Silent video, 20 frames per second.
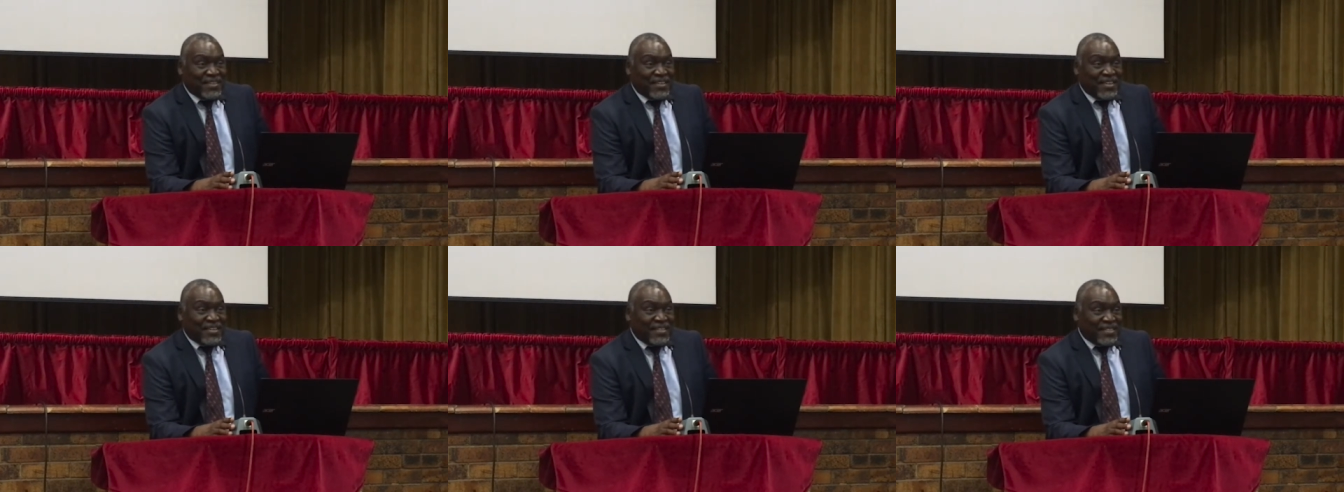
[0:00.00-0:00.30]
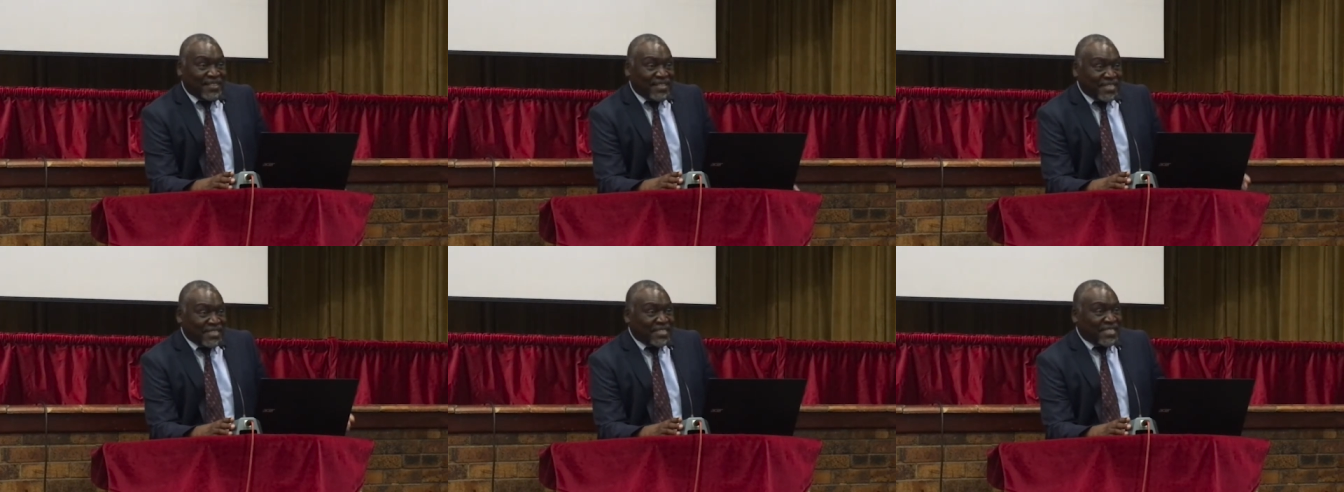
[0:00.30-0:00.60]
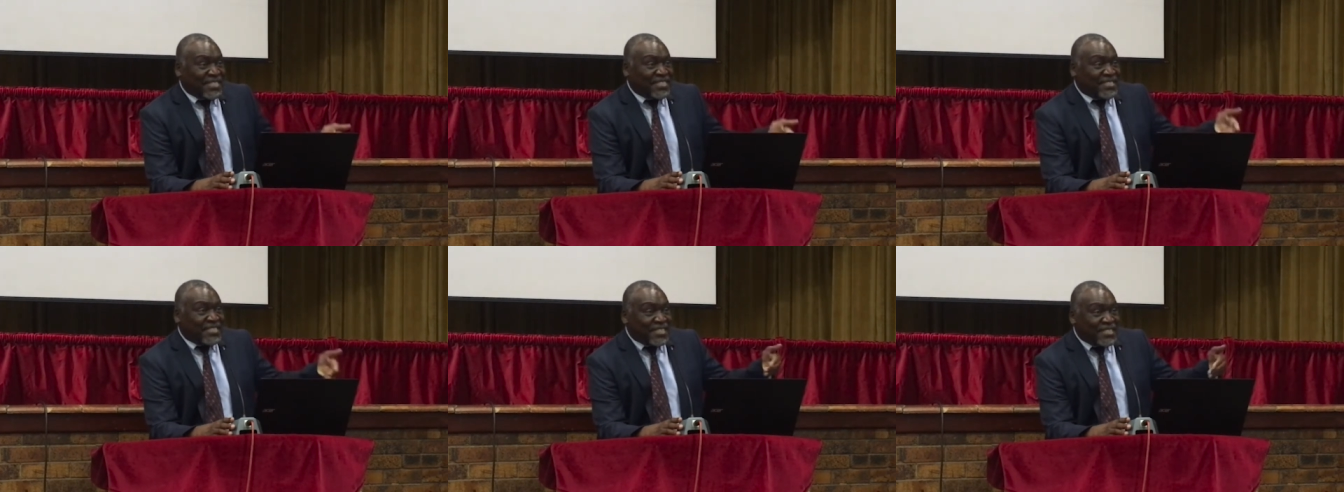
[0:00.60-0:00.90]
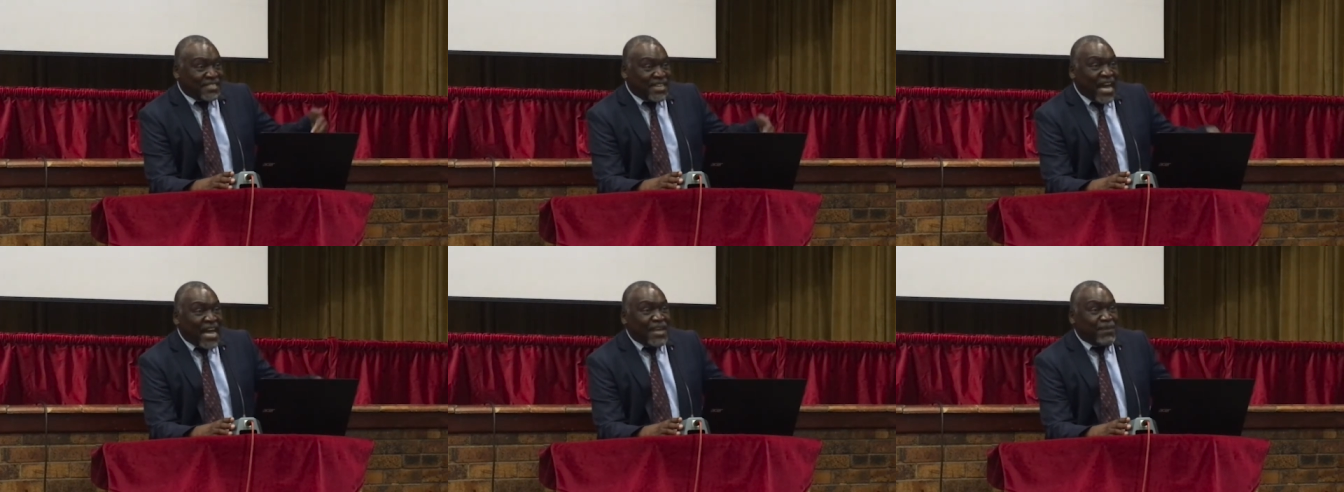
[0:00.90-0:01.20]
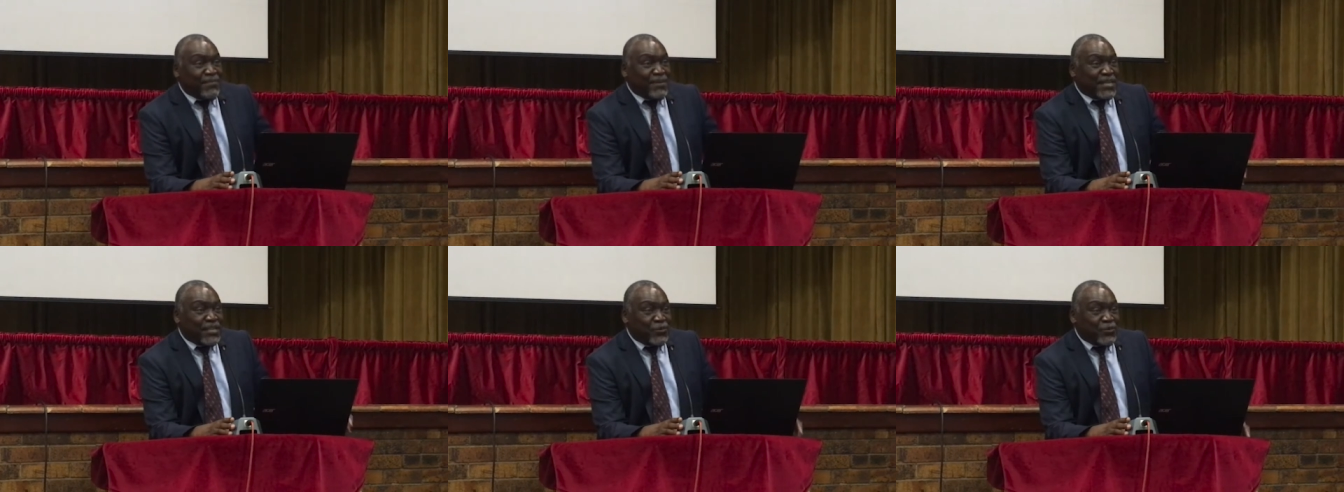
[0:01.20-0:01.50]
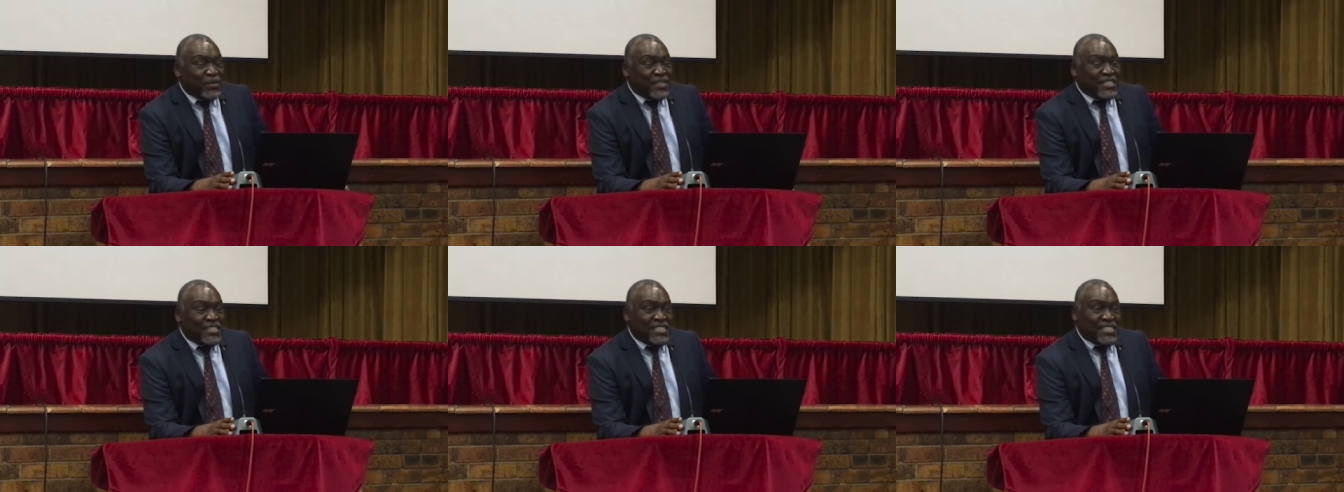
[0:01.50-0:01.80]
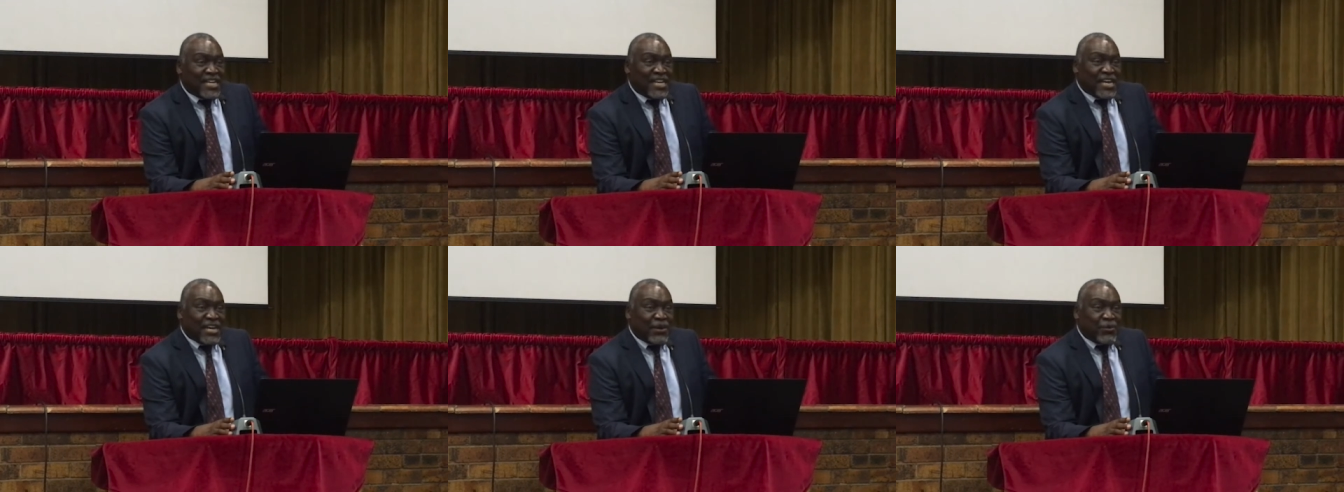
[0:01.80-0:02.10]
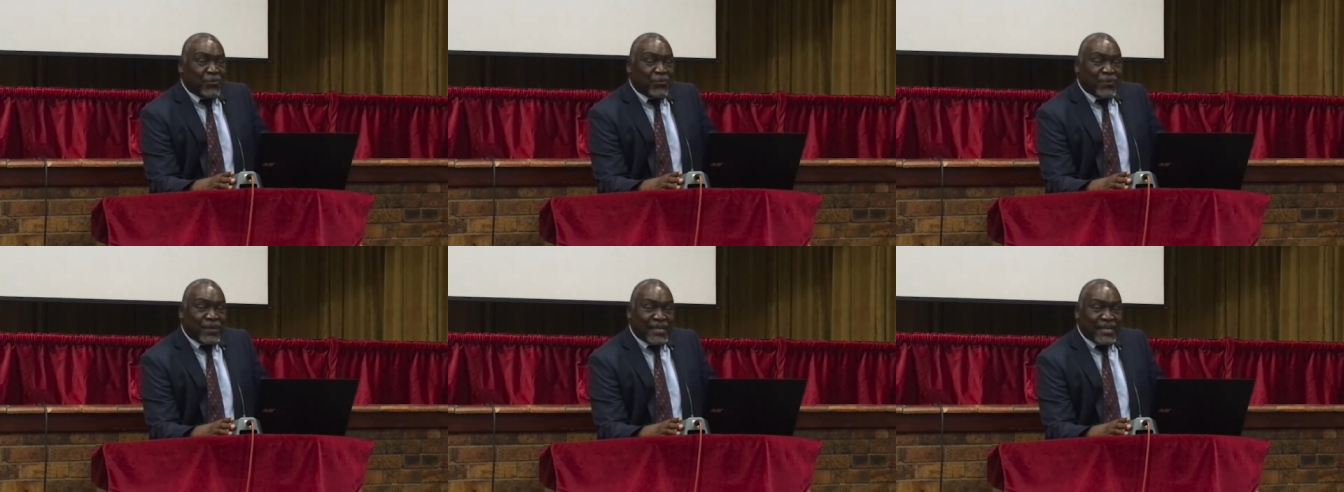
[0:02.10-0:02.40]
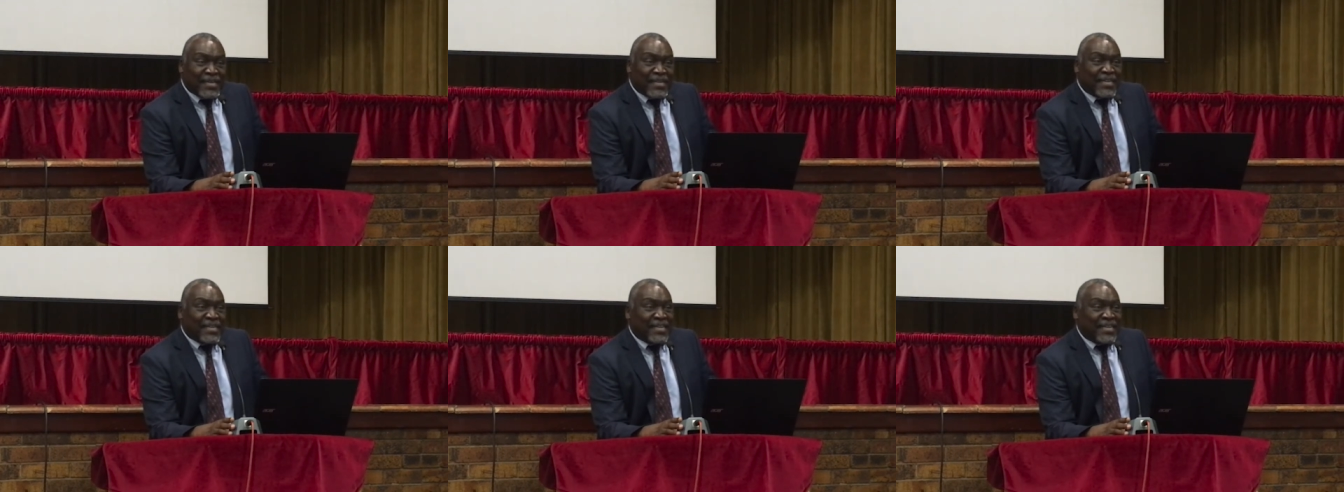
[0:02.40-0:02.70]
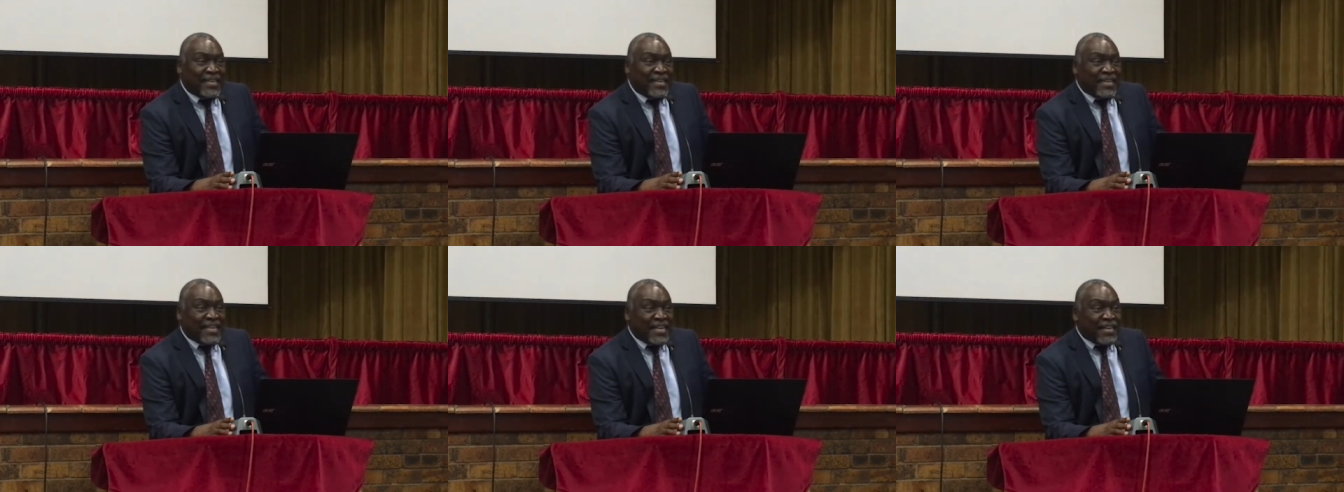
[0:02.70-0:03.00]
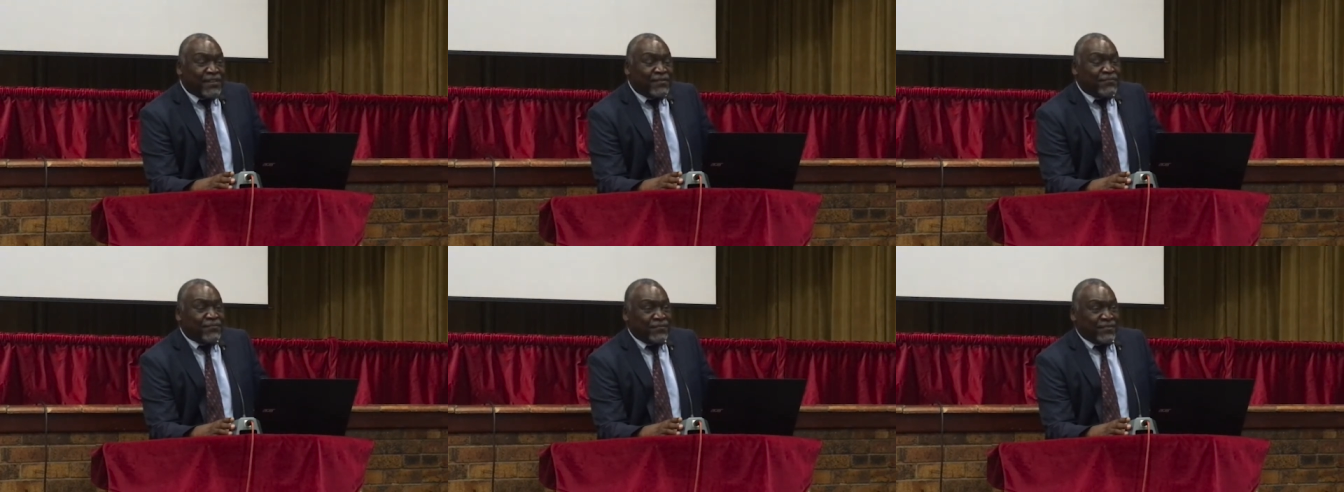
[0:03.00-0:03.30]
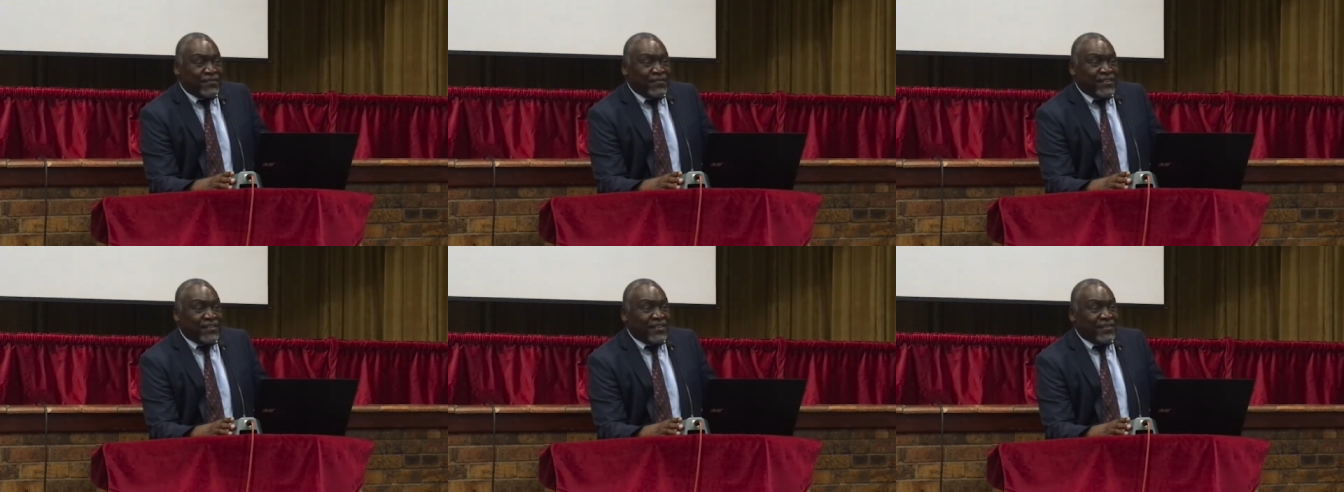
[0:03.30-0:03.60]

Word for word: And this is the time in which uh, we live.